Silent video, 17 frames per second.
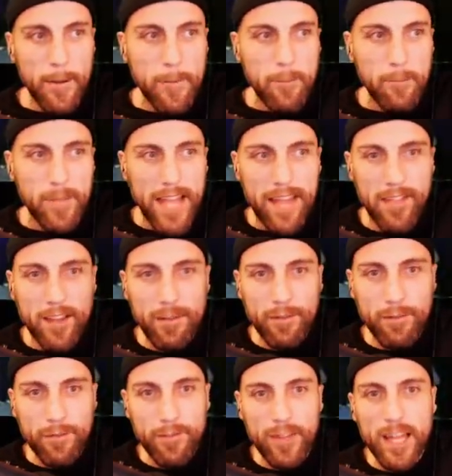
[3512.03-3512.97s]
and then
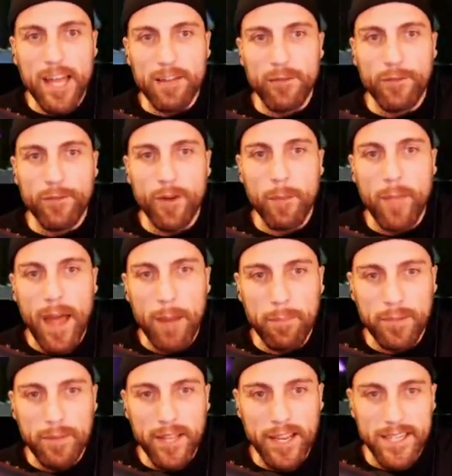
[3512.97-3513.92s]
fled from that
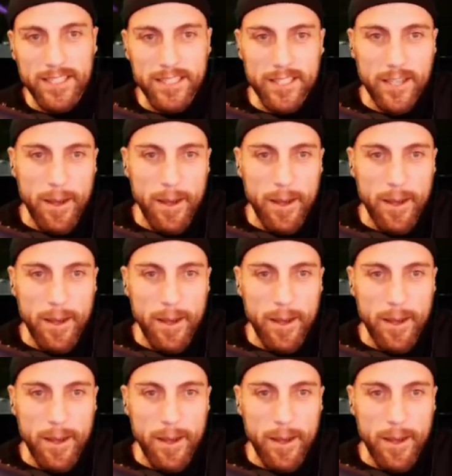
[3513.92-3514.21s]
place.